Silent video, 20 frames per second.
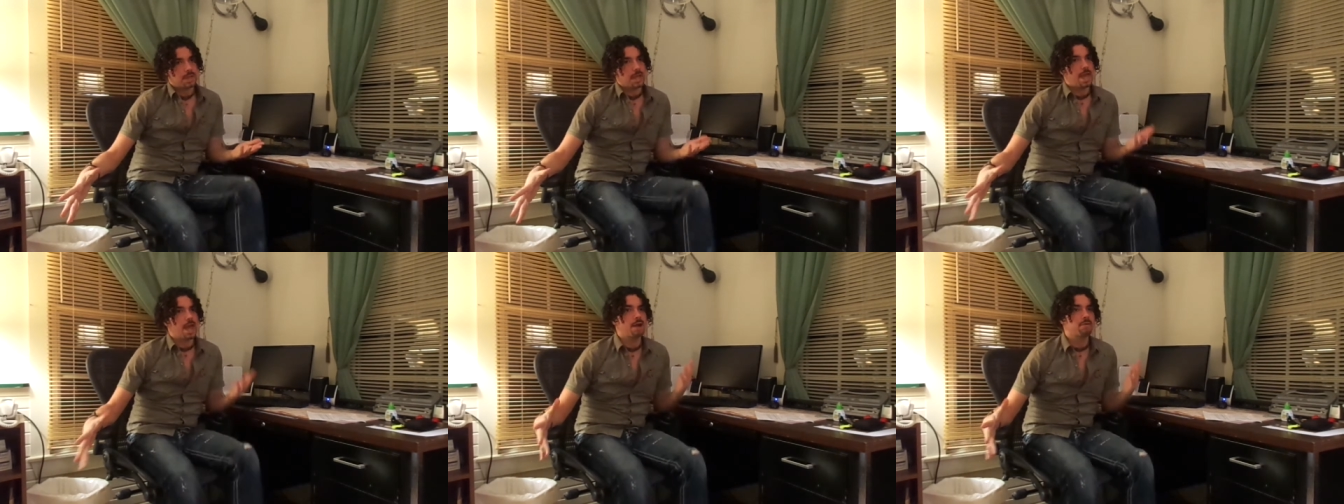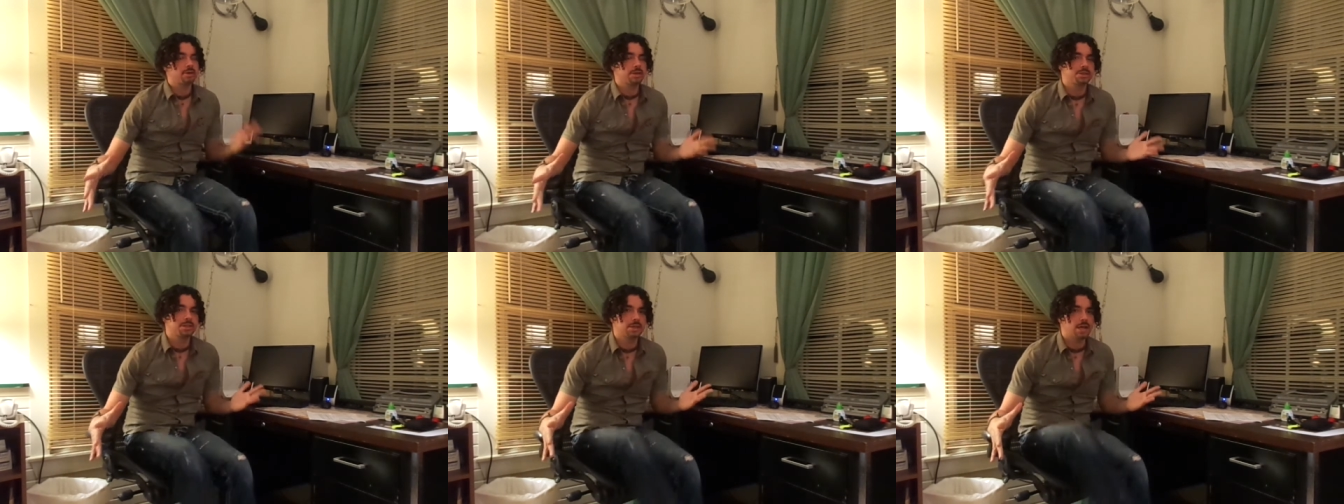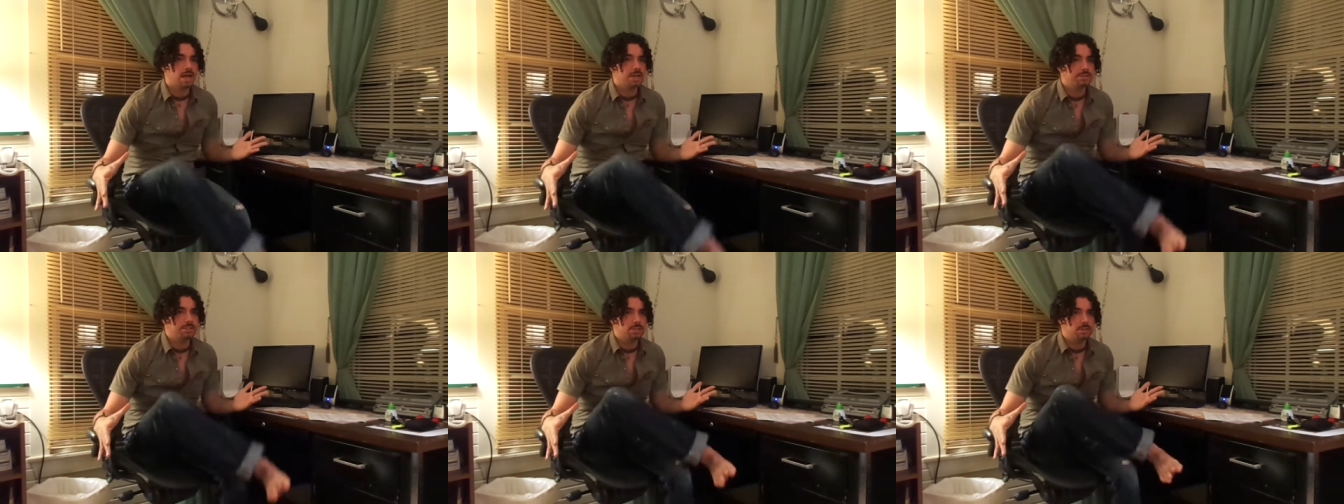everything
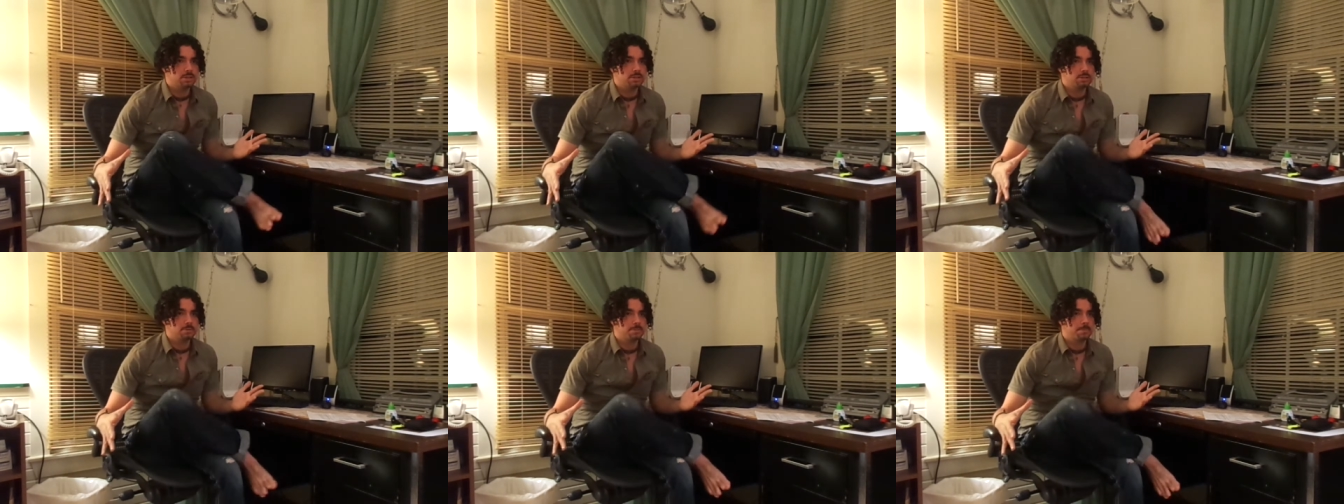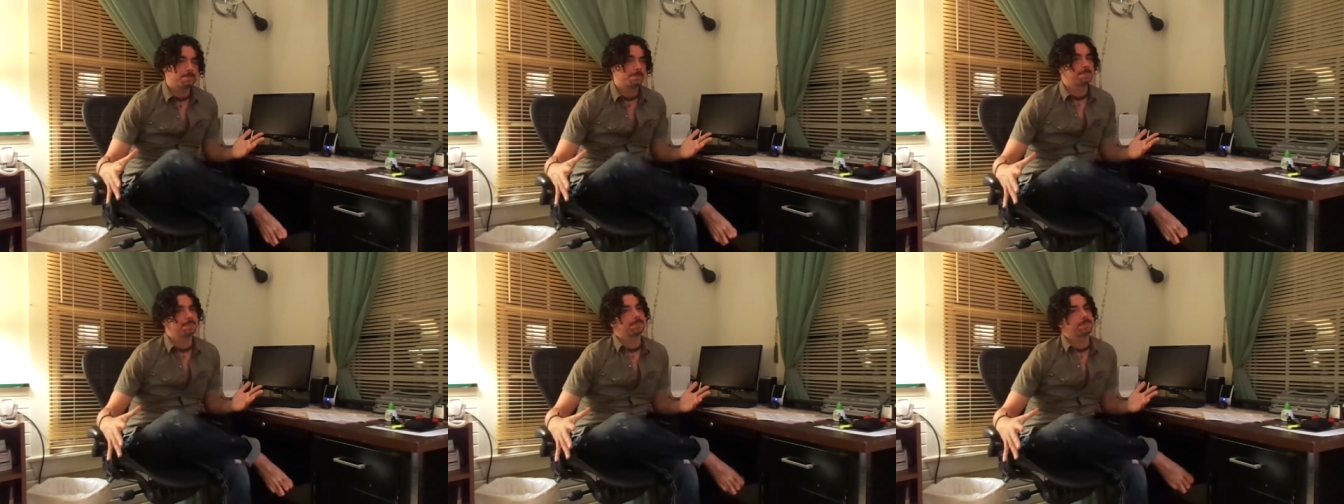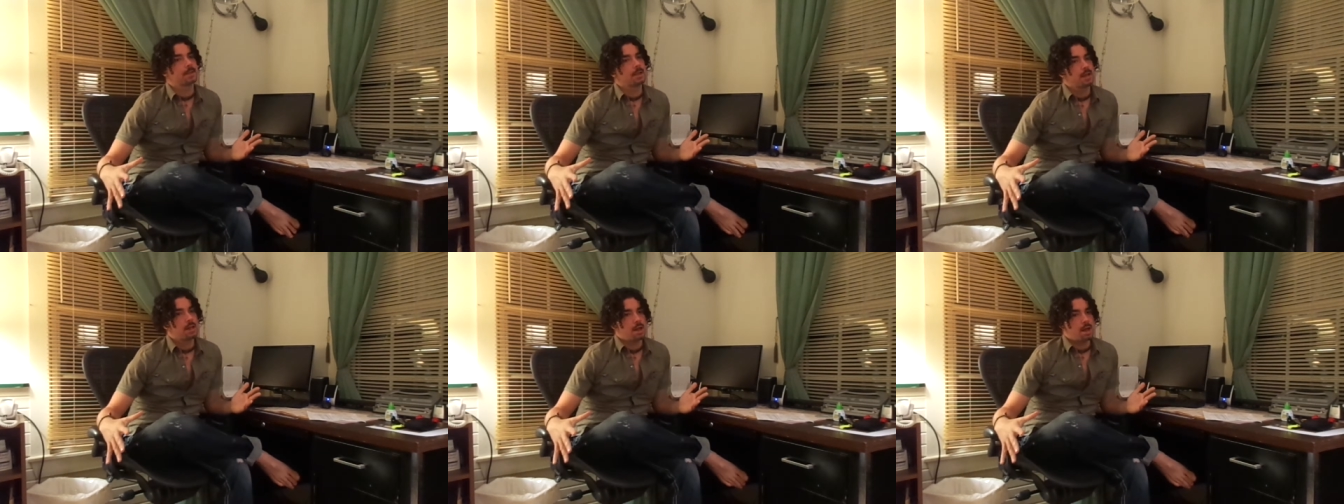I do,
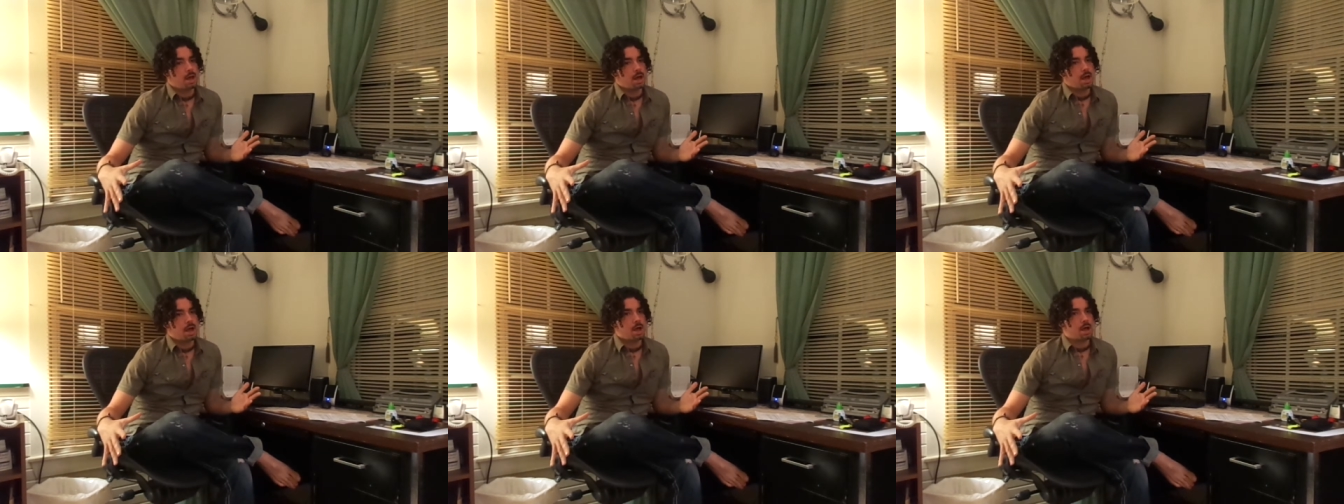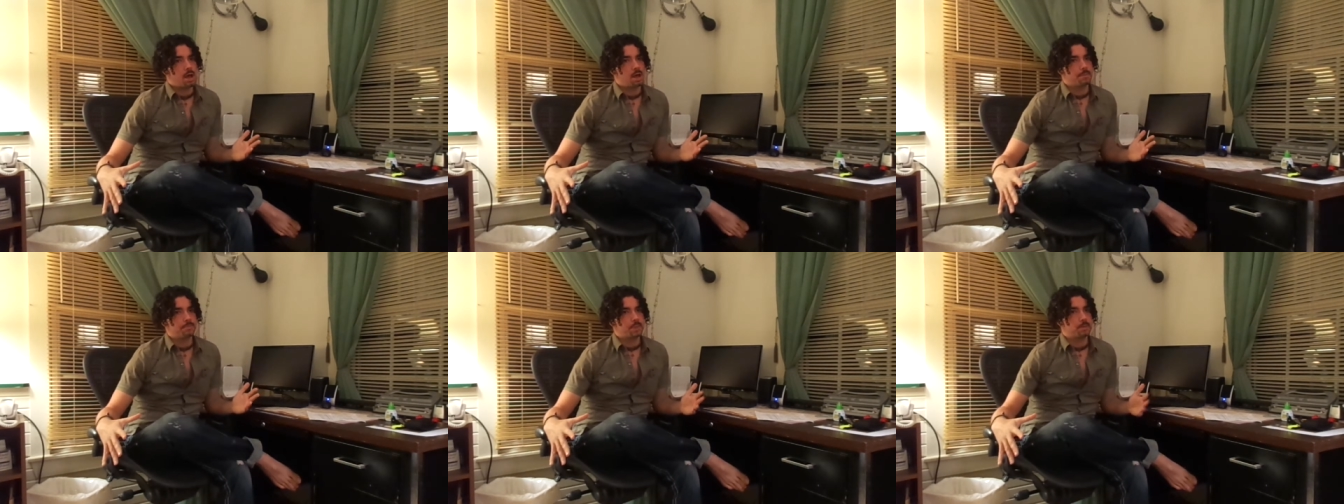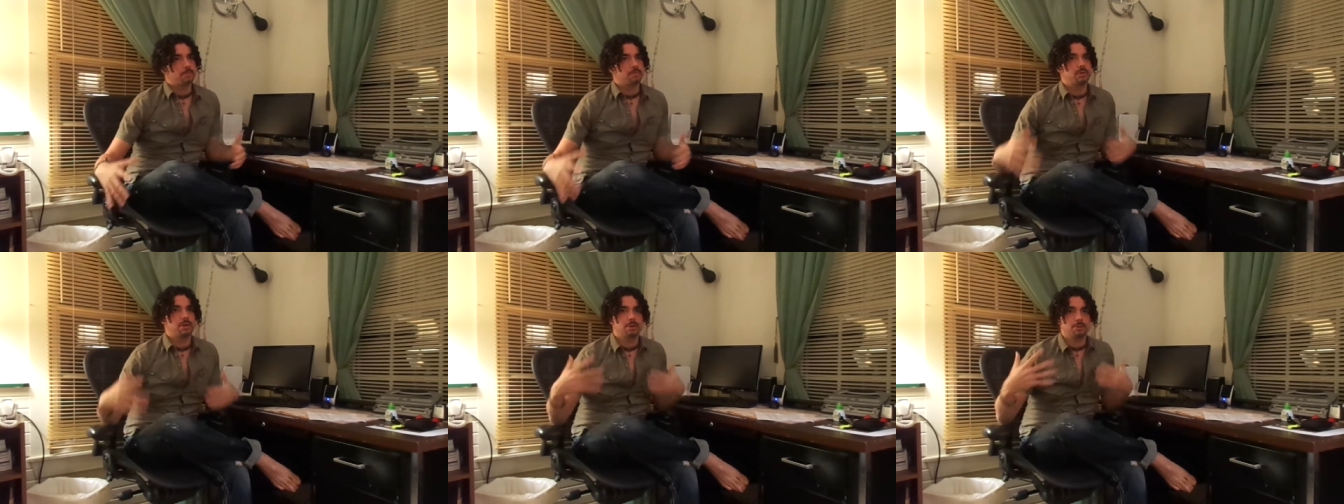um,
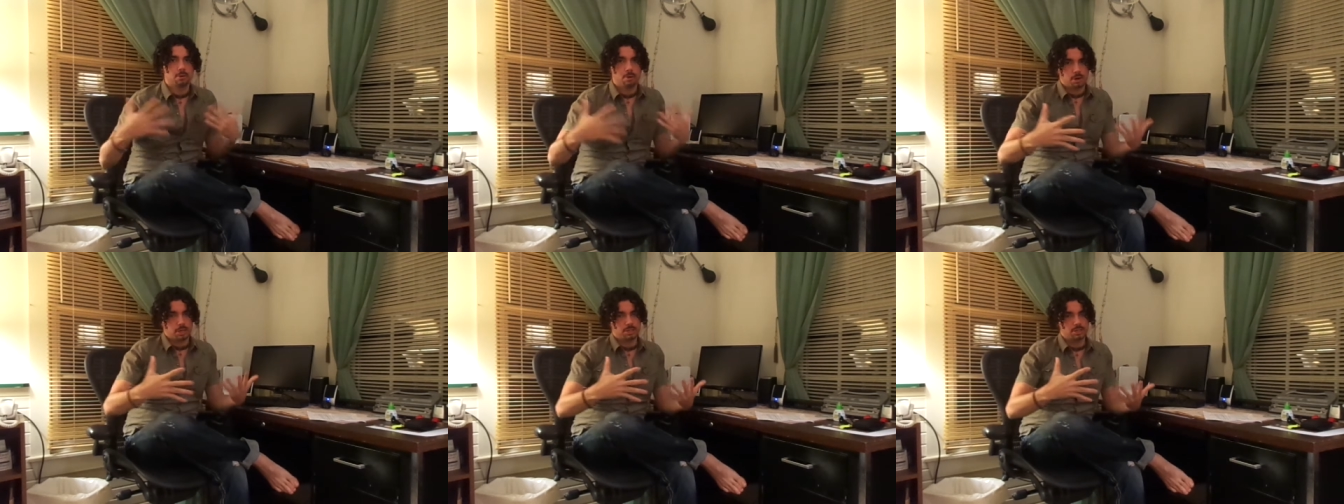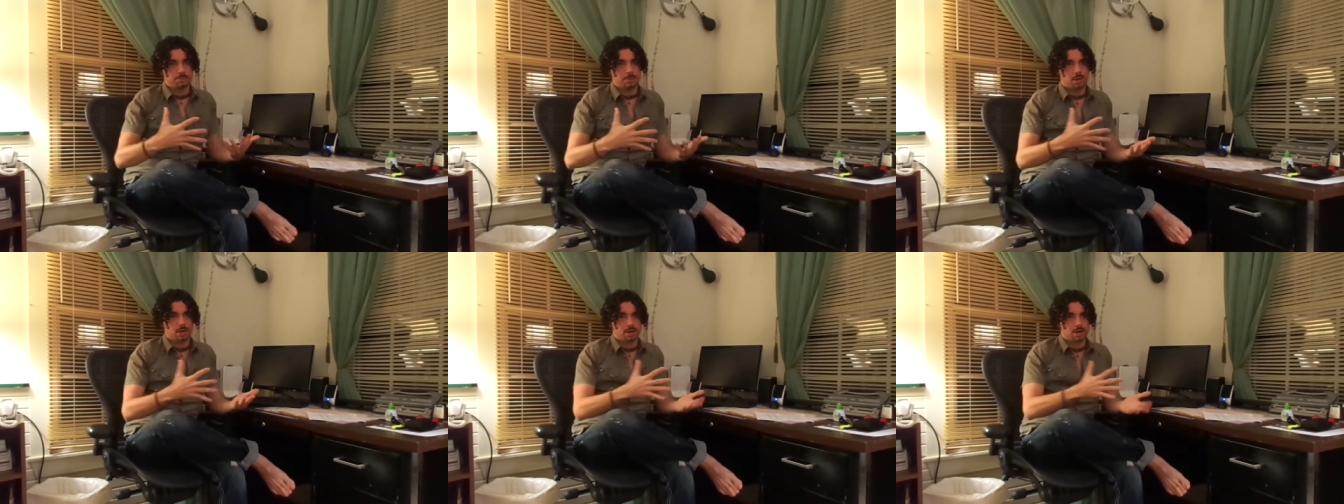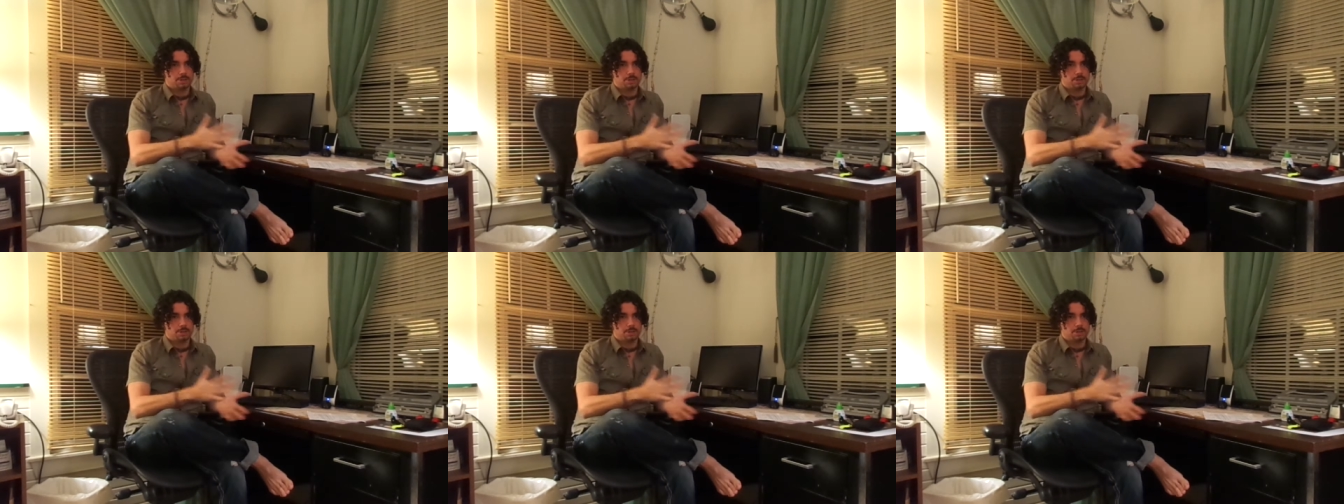I'm filled with the Holy Spirit.